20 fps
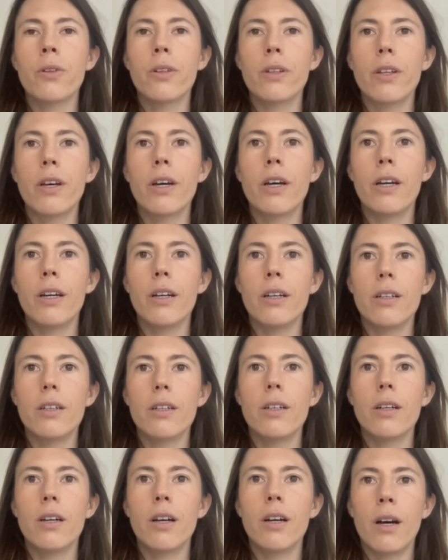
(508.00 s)
that
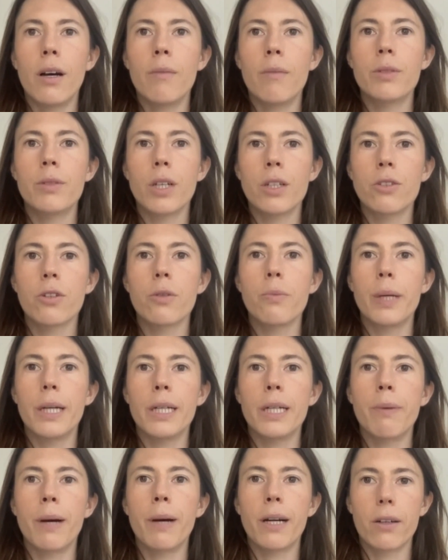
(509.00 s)
central
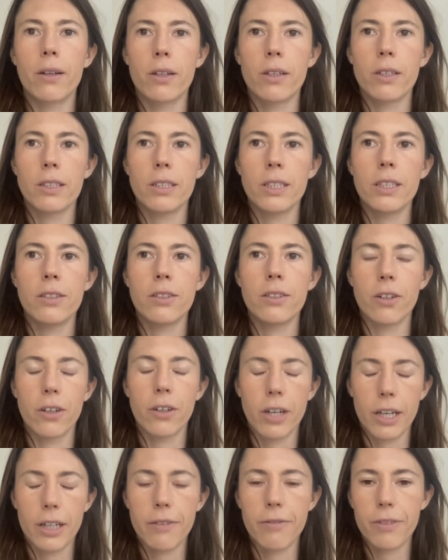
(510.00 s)
bank-backed currencies
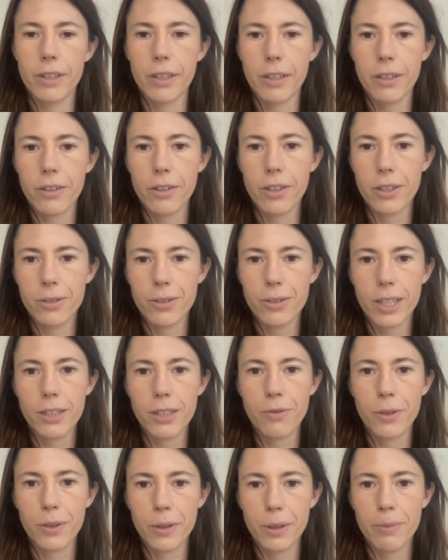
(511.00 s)
are kind of the killer use case
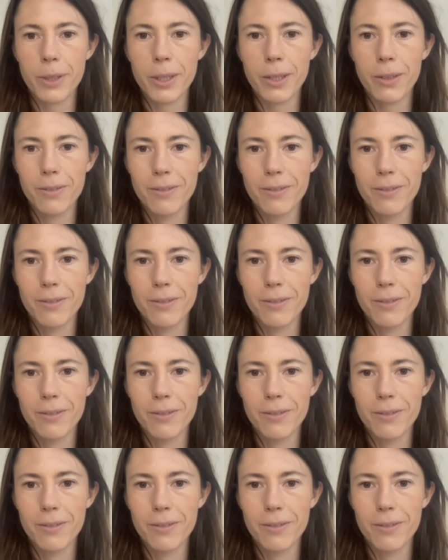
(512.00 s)
for crypto,